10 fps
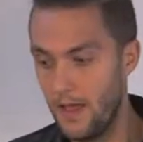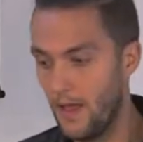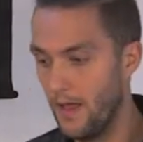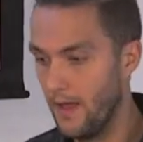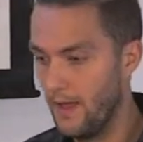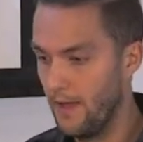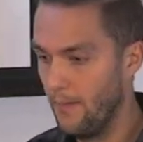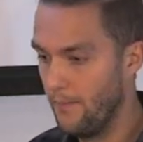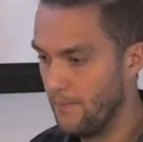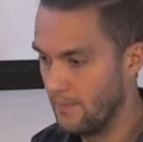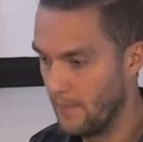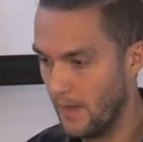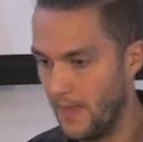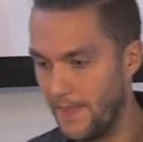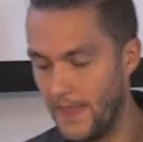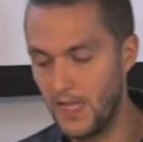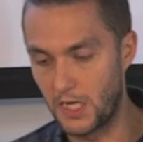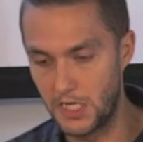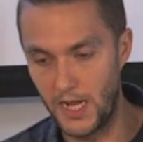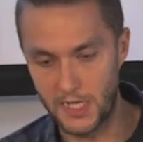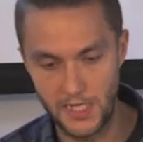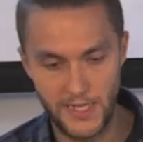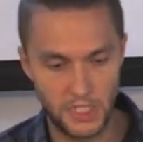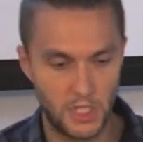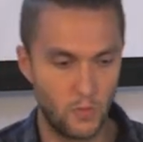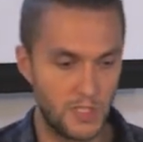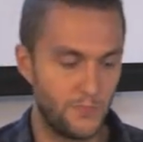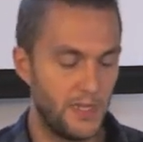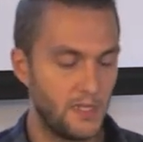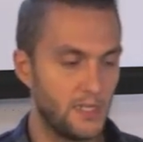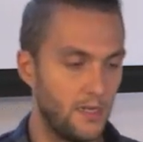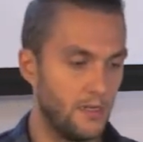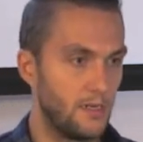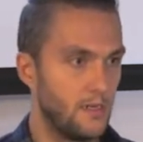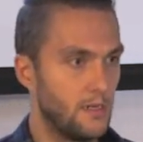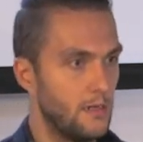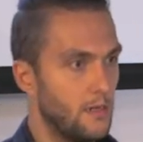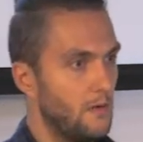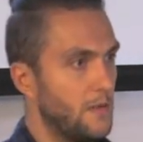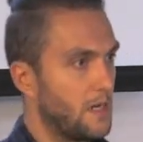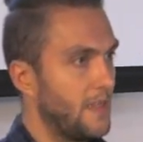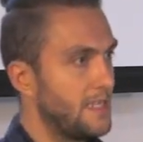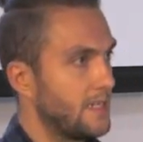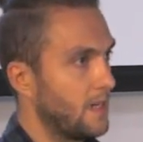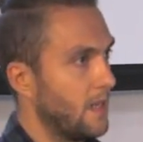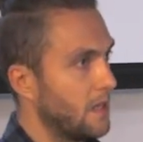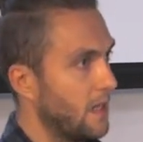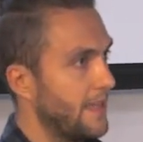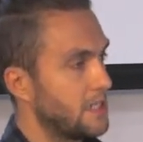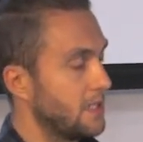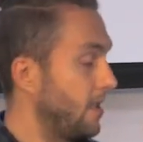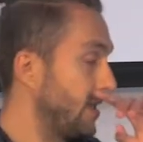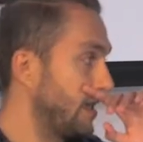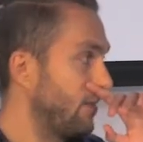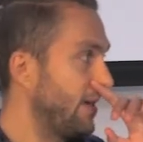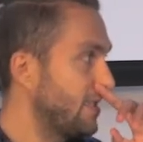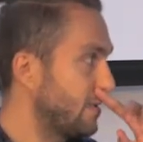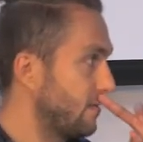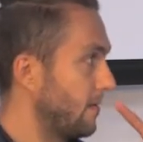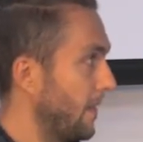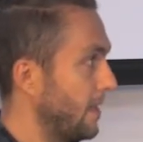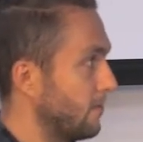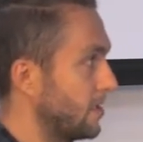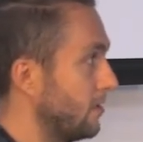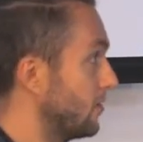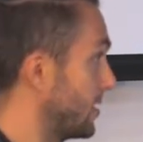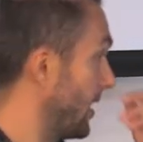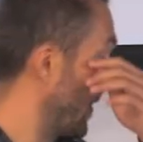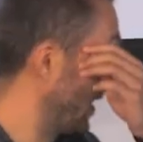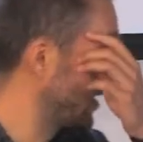Uh, and their architecture was built on on a classical relational database that was used as the